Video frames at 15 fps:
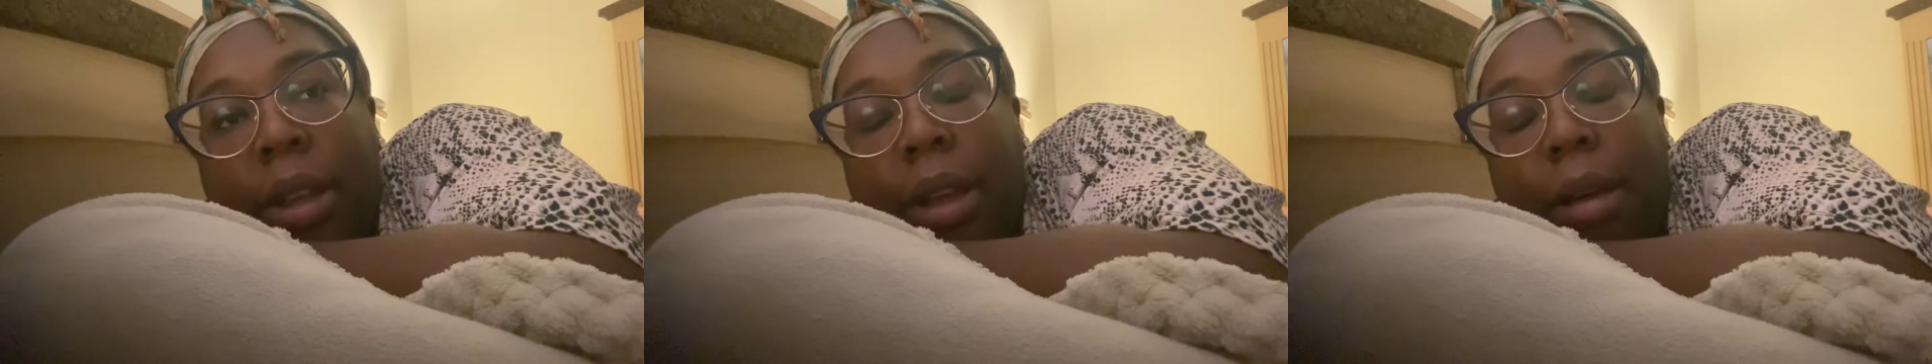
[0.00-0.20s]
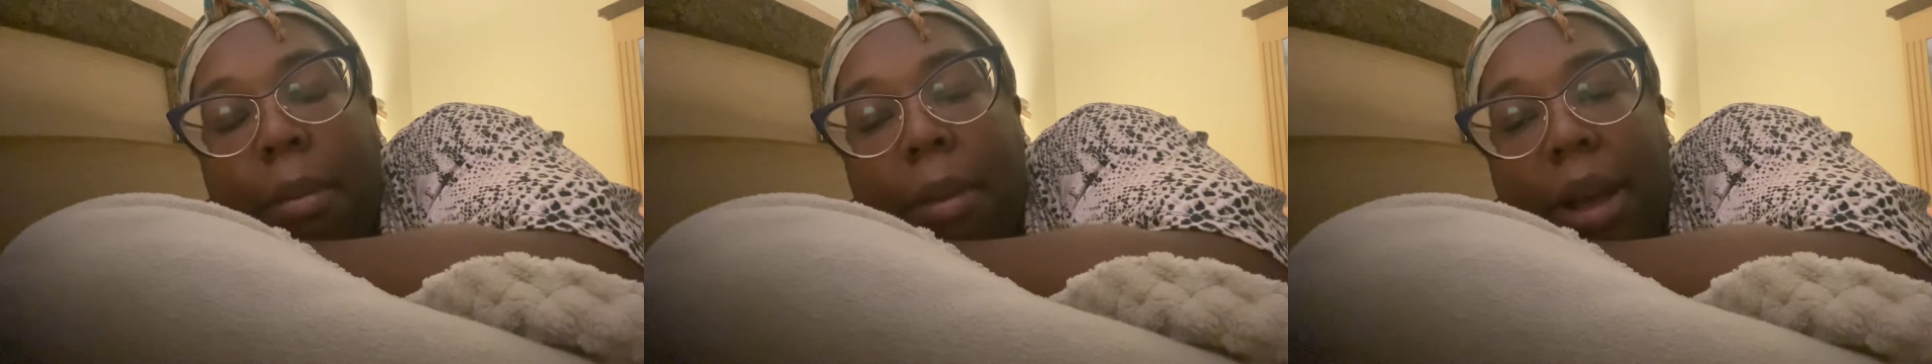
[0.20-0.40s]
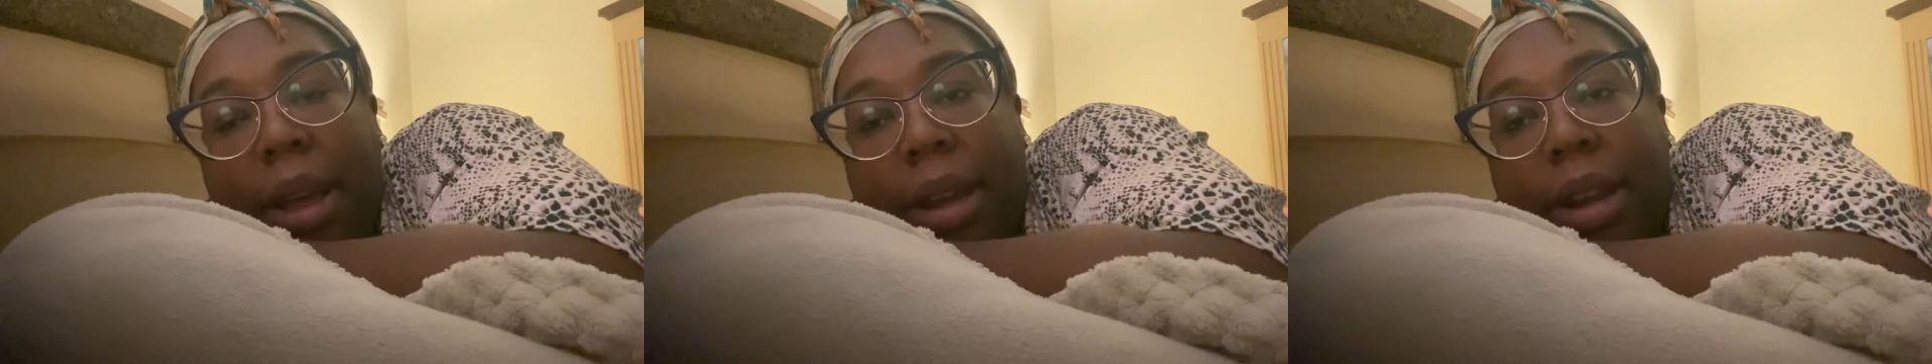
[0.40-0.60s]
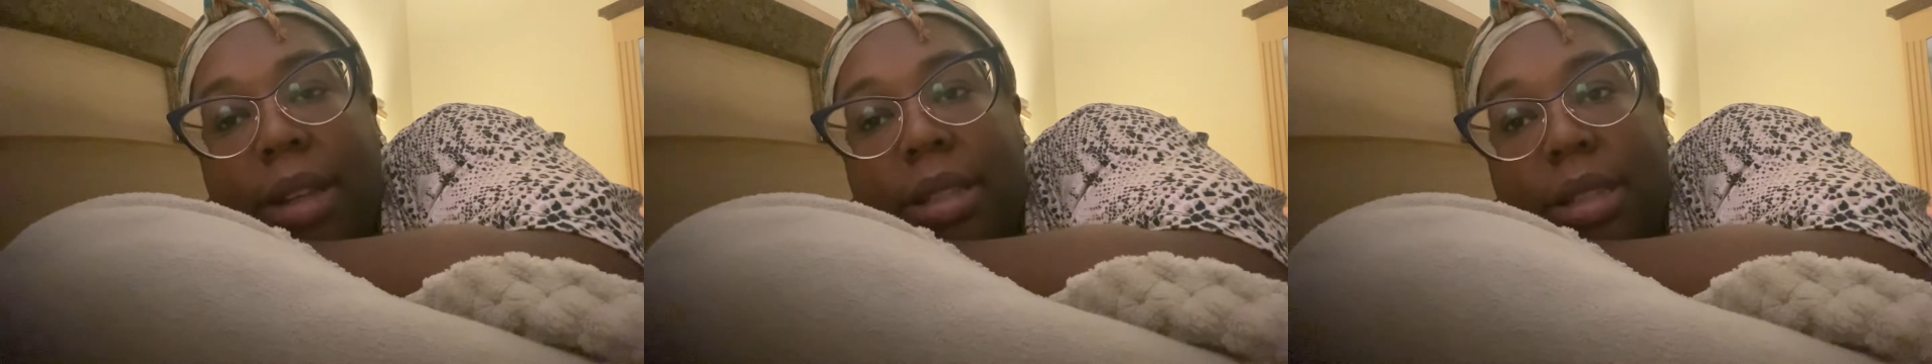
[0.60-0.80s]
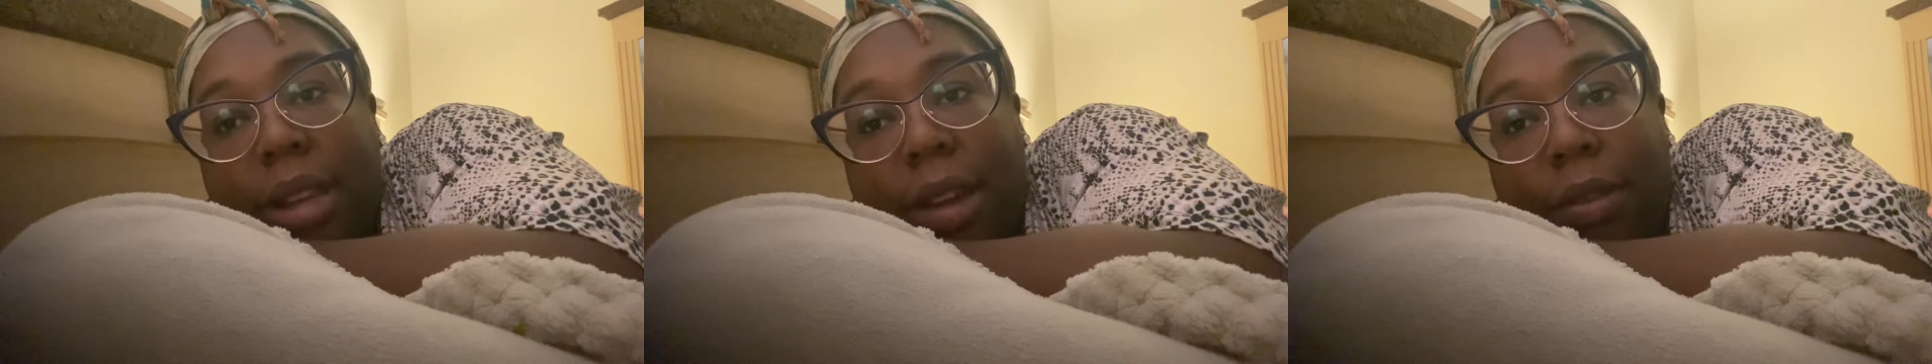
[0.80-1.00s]
mine
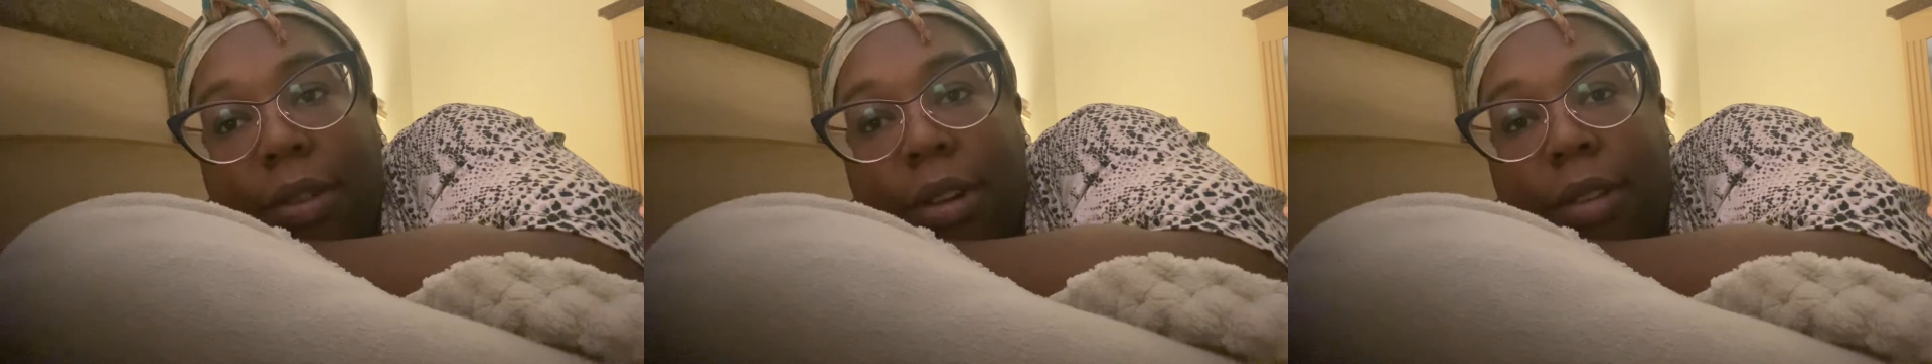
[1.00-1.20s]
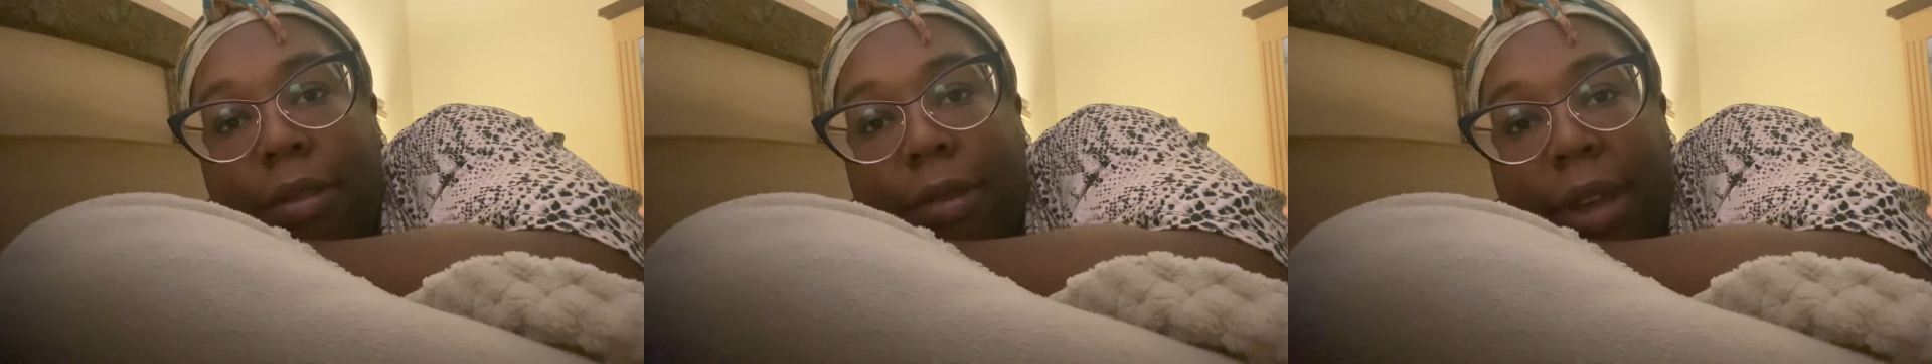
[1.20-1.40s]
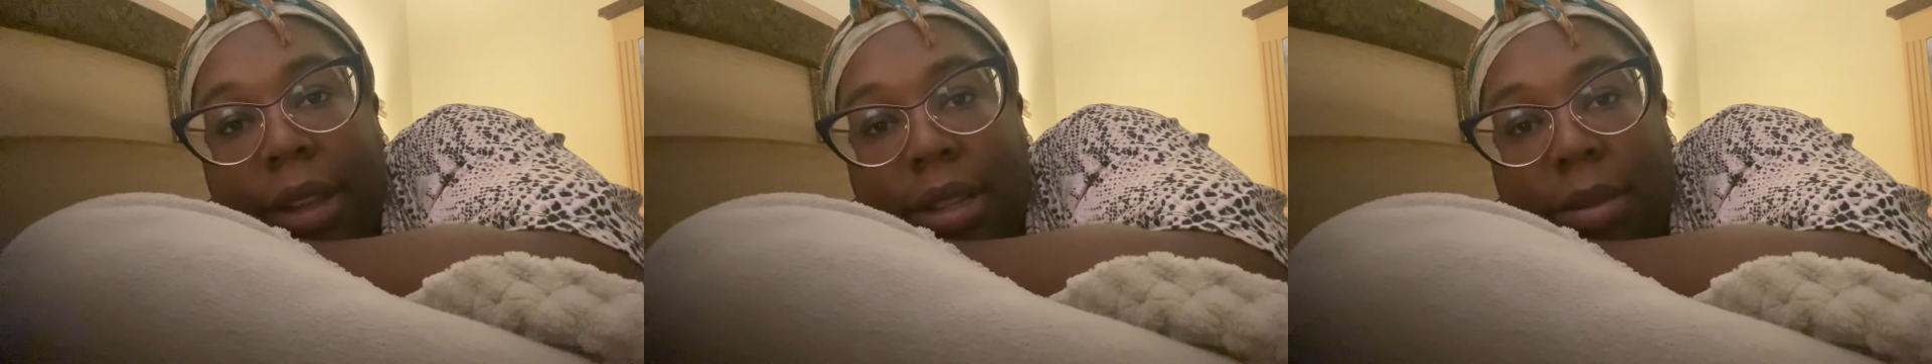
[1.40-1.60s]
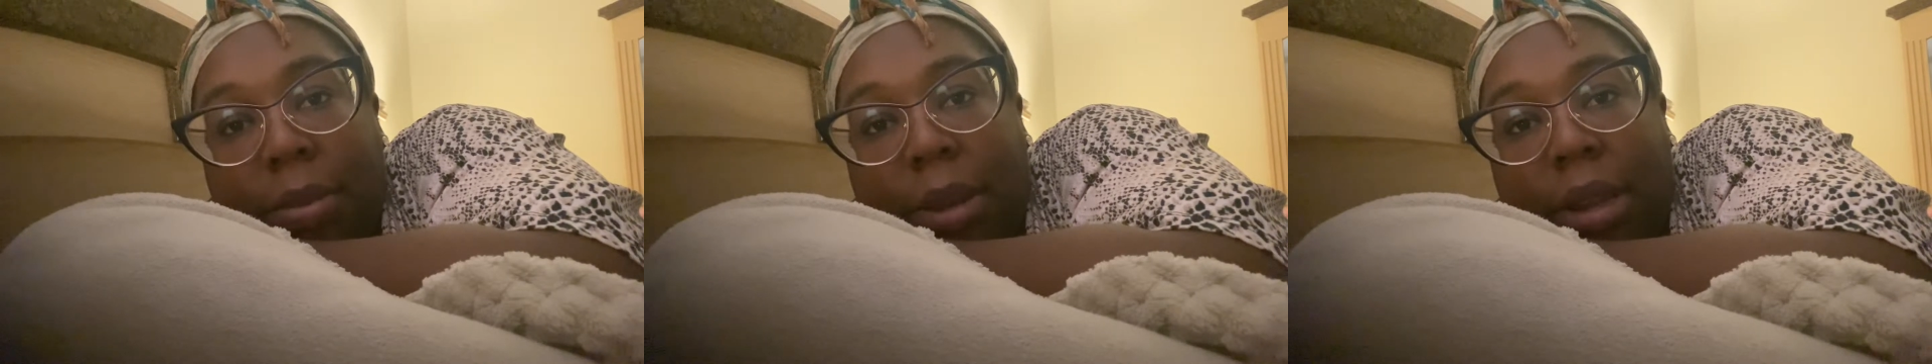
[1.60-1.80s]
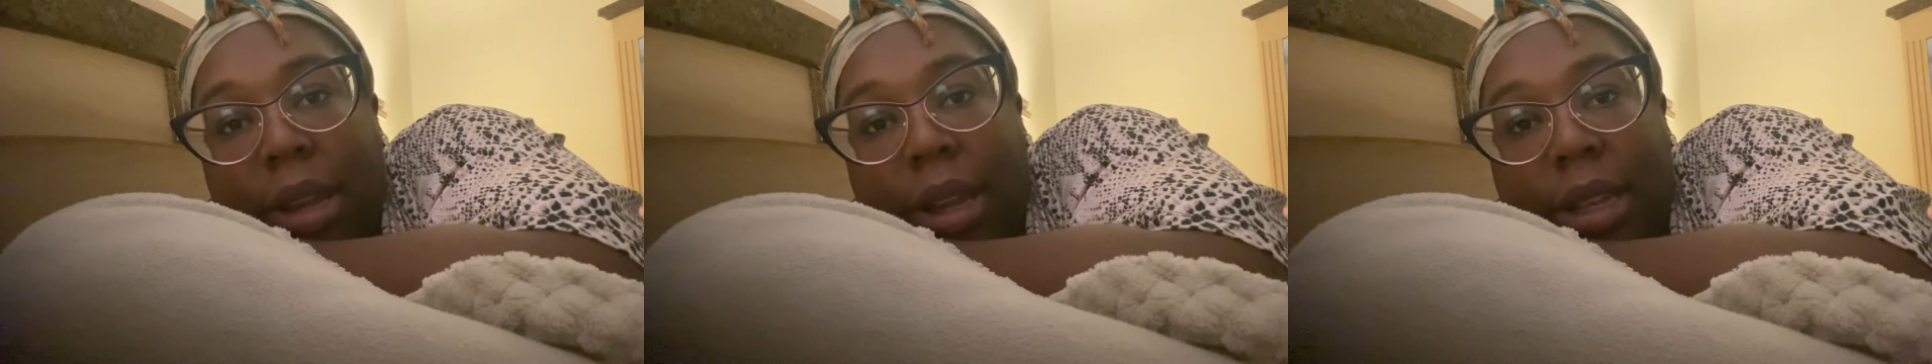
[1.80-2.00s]
has never affected
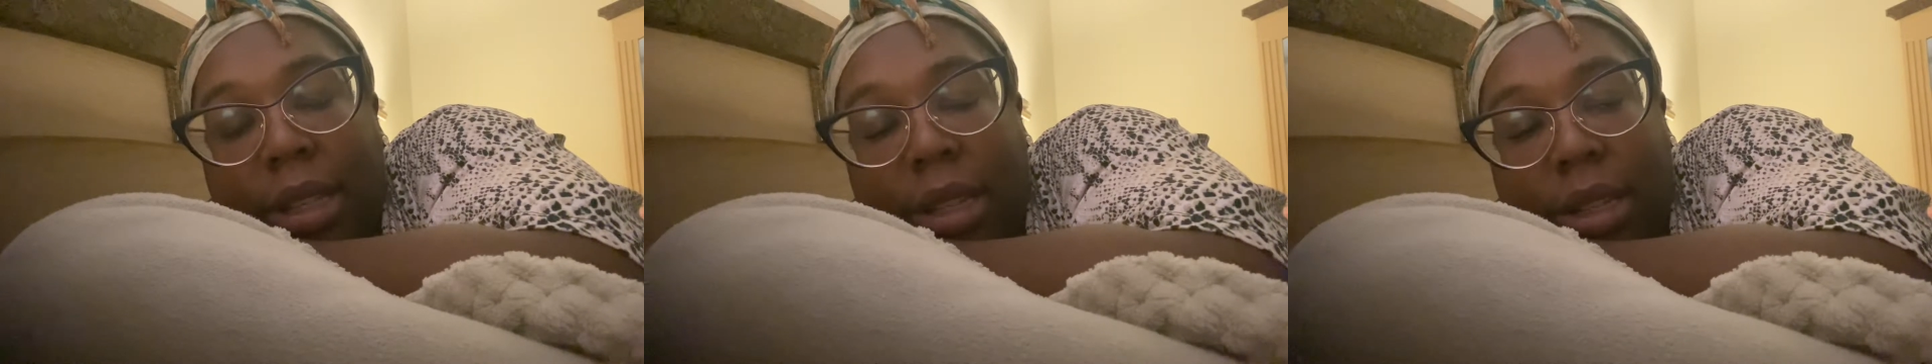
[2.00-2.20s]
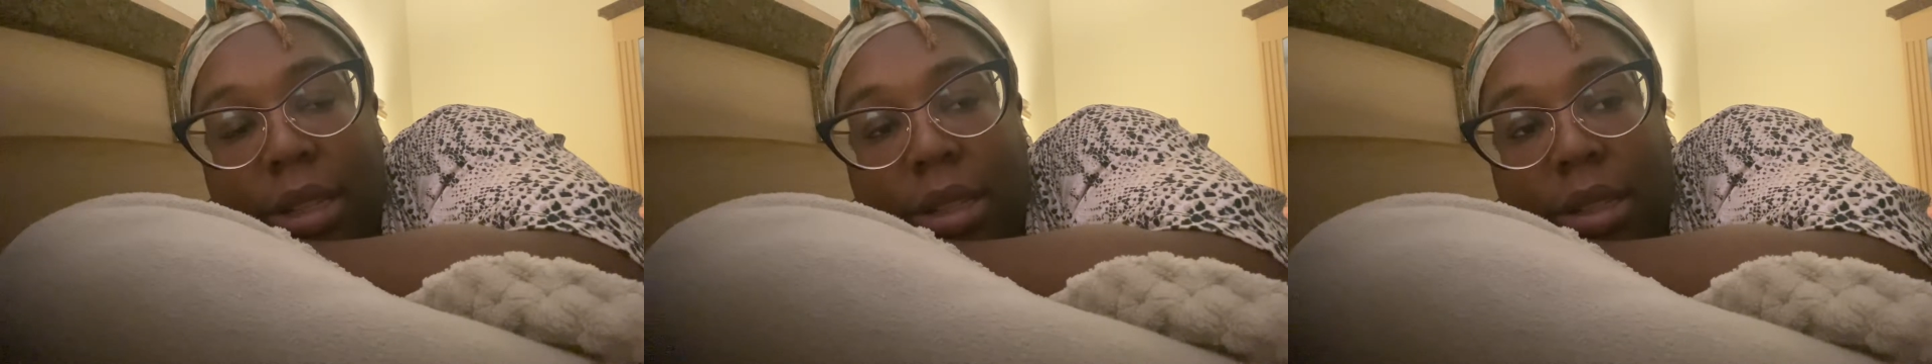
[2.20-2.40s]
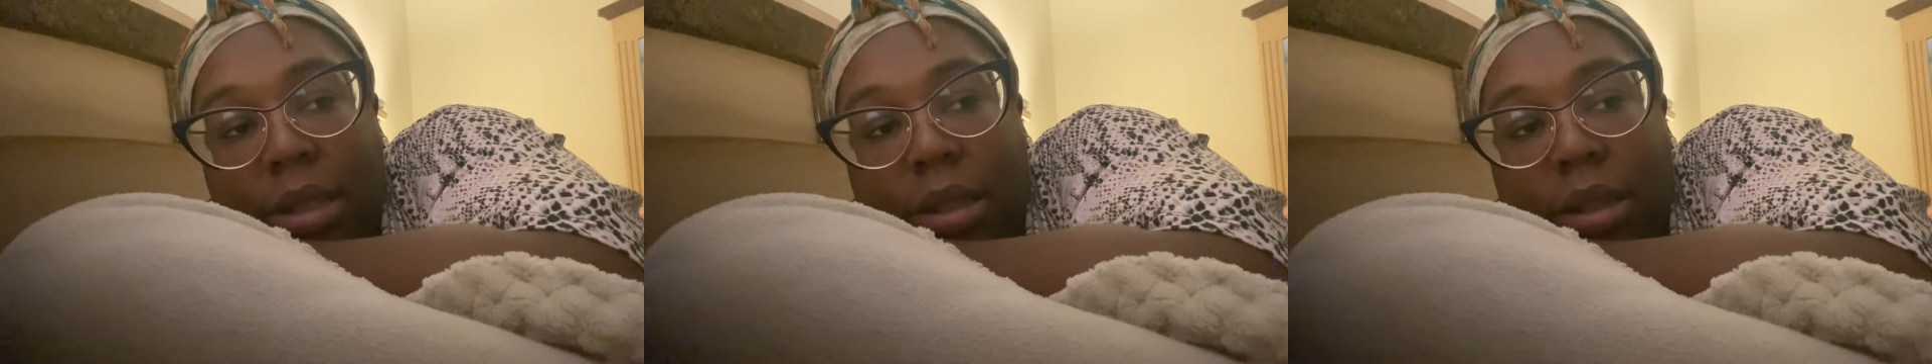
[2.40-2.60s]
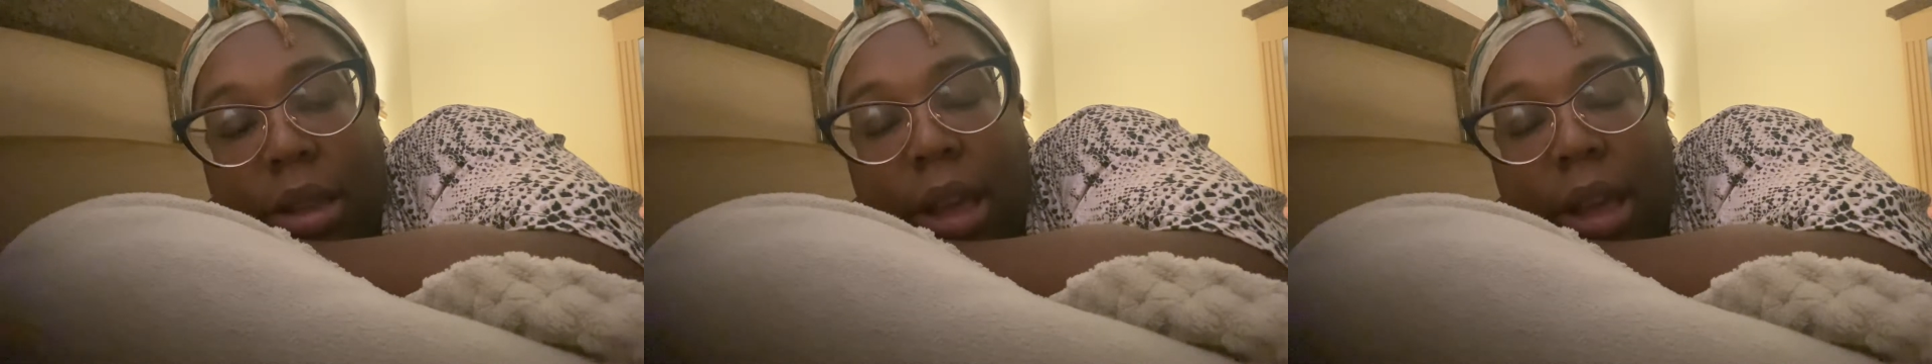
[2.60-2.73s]
me like this.